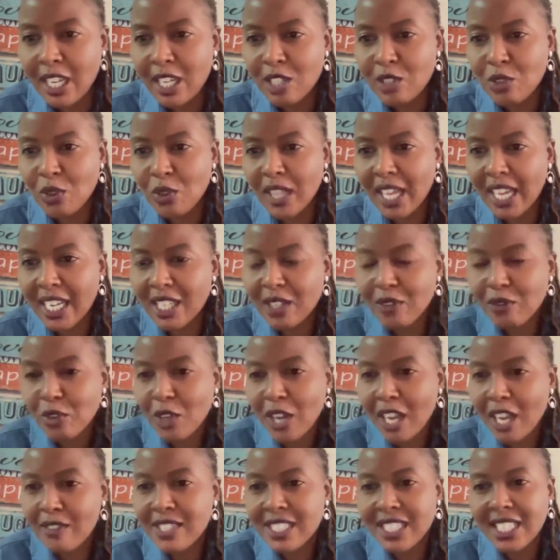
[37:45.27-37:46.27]
So that if
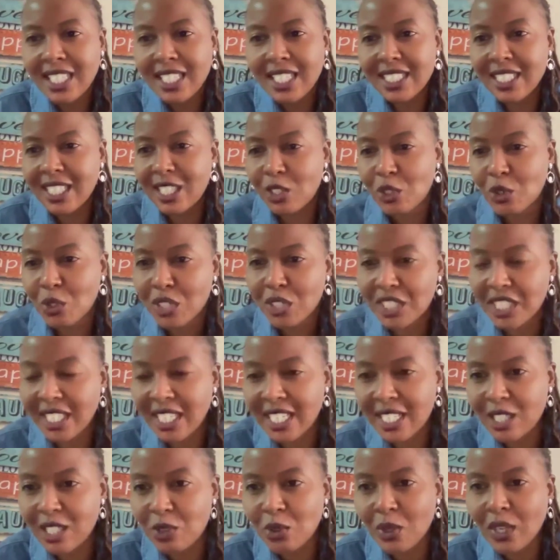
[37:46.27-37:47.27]
you have skills in
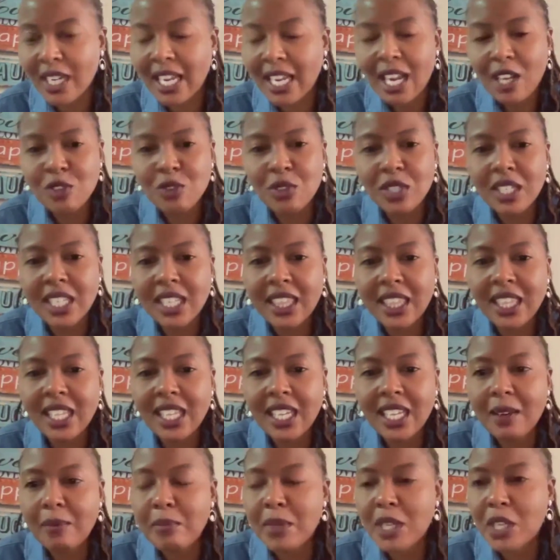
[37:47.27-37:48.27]
Node.js, you can actually
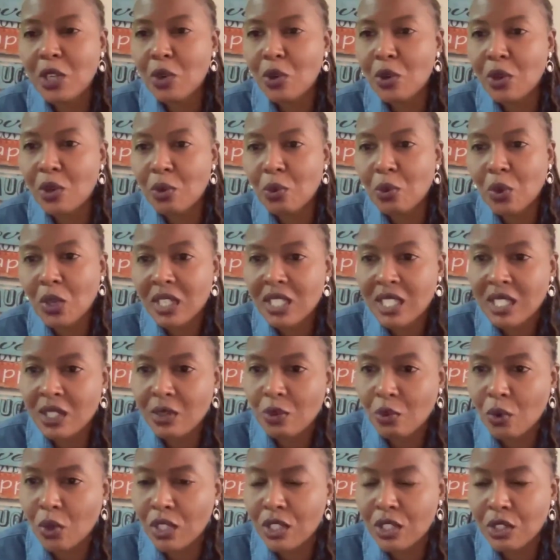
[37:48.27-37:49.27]
think beyond what
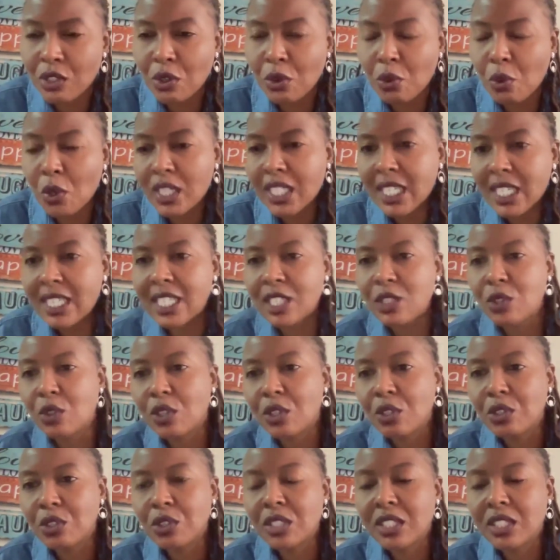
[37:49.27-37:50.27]
are the
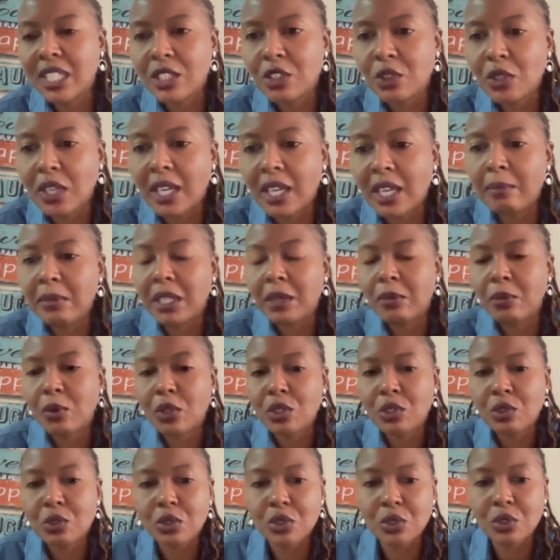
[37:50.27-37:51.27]
solutions that you can be
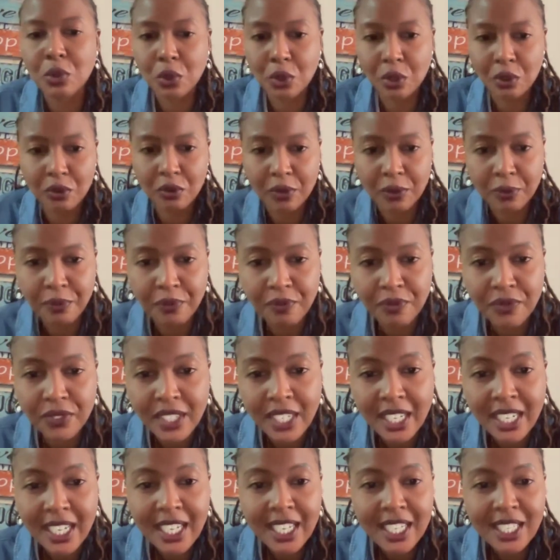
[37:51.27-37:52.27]
able to solve.
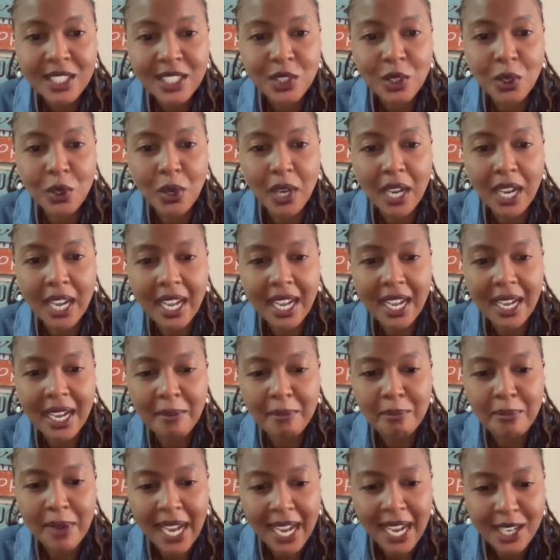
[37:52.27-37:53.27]
So
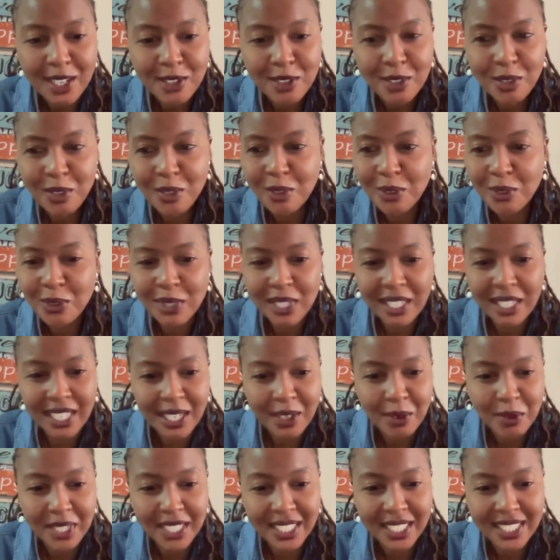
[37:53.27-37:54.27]
back to you,
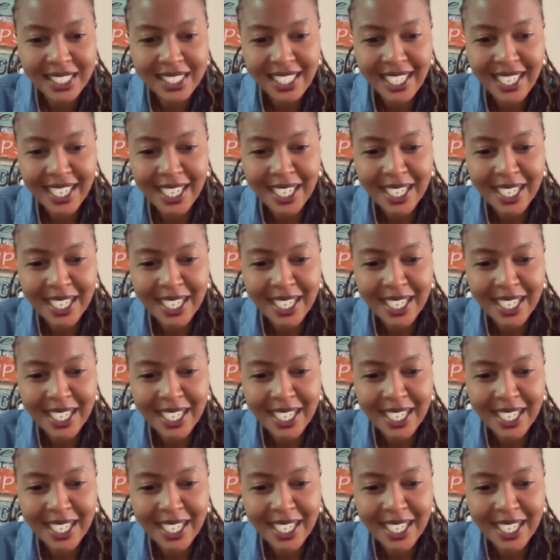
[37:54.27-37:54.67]
Lewis.